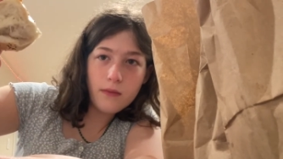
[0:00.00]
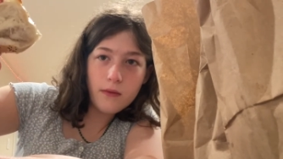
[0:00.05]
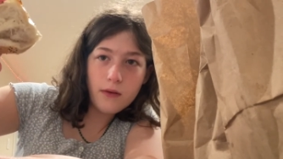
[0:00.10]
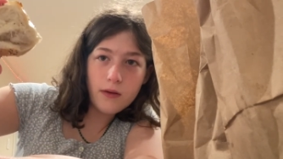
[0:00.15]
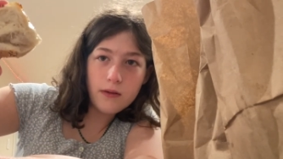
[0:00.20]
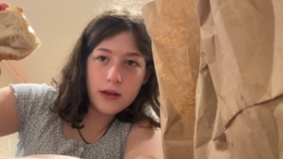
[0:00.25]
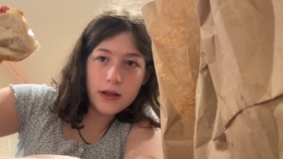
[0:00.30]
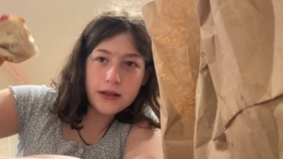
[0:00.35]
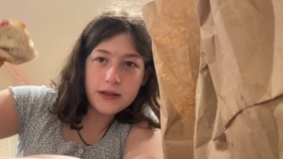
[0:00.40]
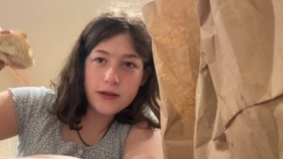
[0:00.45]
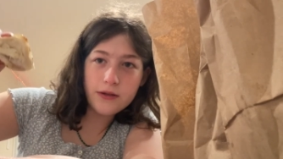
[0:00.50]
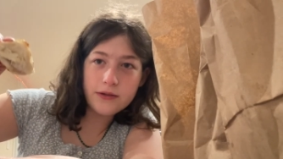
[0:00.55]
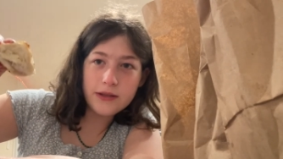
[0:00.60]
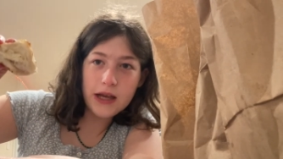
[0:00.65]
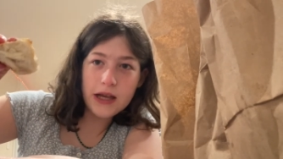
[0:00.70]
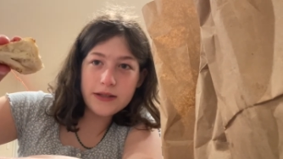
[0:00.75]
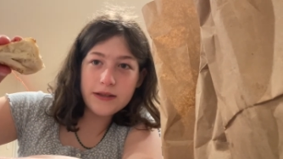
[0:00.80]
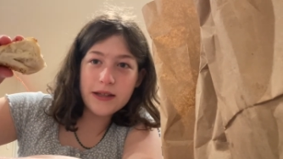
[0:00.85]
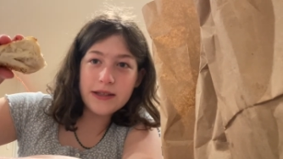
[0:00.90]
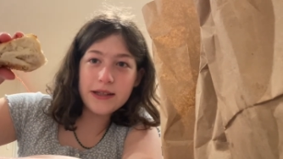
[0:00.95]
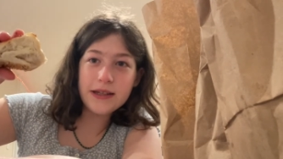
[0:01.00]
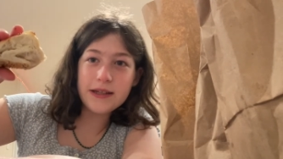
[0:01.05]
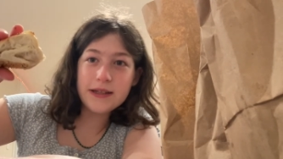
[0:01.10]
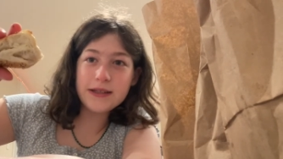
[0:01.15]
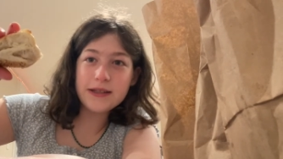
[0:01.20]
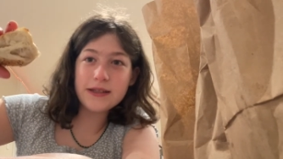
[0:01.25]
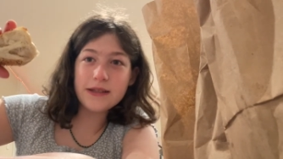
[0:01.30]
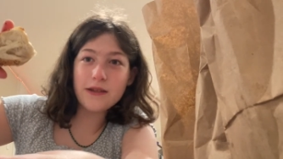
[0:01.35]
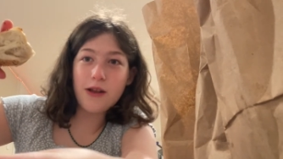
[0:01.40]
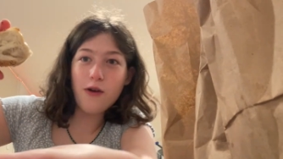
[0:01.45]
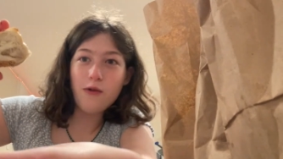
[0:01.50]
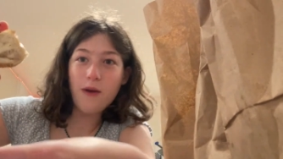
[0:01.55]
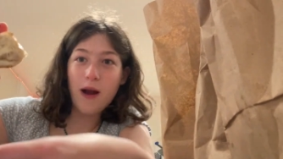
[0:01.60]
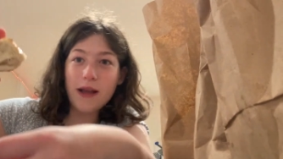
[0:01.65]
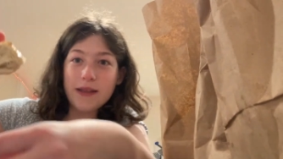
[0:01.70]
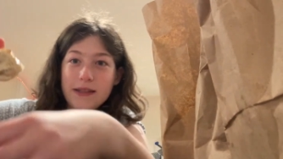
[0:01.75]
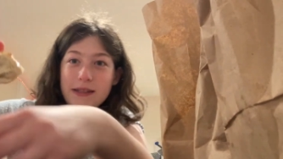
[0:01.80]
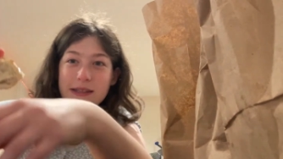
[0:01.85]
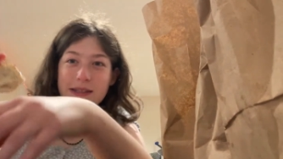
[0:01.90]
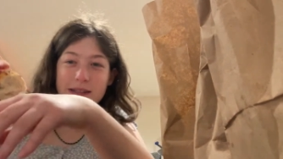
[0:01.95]
That's so sad. So it's like a slow
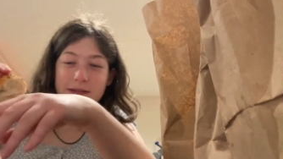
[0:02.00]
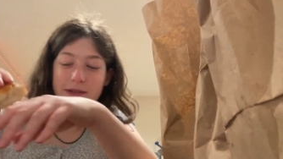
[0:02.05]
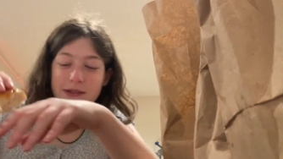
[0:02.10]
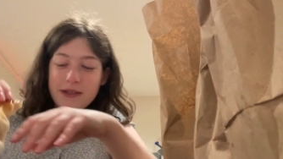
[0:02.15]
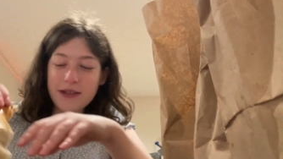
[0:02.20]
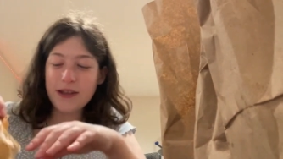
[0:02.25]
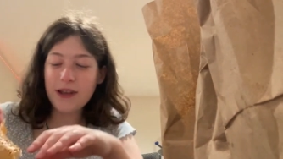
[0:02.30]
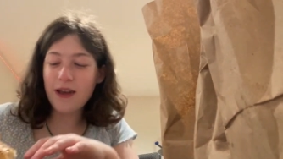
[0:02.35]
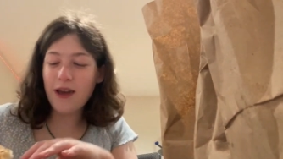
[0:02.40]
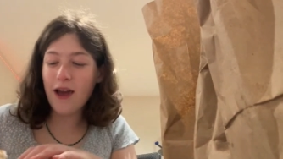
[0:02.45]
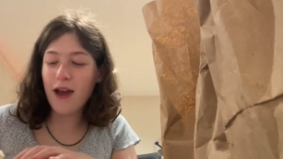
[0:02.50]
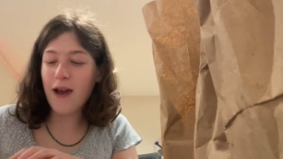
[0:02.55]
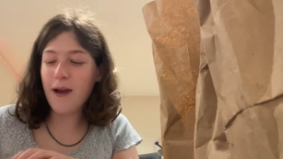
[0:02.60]
rising squishy.